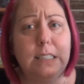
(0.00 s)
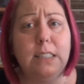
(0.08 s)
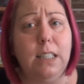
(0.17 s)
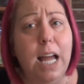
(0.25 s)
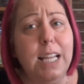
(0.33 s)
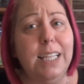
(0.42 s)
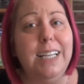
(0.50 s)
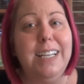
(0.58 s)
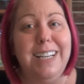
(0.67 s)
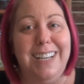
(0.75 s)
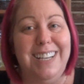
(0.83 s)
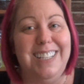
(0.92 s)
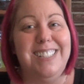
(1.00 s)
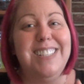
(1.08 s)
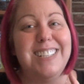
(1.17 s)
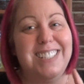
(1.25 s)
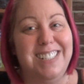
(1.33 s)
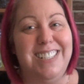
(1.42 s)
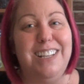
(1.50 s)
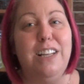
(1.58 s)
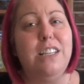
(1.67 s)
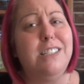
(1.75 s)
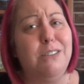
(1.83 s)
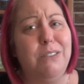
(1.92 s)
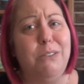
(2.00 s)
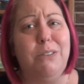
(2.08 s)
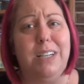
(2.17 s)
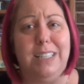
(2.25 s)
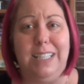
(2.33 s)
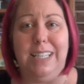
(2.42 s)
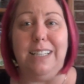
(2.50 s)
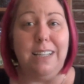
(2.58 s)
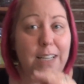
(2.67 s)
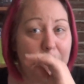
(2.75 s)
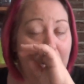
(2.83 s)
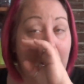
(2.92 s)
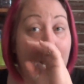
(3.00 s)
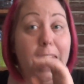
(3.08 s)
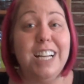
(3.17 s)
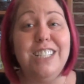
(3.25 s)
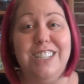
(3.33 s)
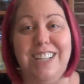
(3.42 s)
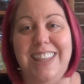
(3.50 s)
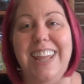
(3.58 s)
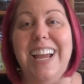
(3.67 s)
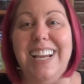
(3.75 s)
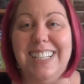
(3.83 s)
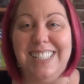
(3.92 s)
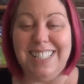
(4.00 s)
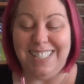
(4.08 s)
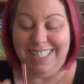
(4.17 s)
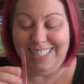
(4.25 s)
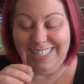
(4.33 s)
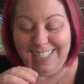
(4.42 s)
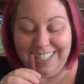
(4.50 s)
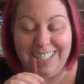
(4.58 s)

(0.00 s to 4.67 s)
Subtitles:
Cleanliness. I still want to wear clean under things.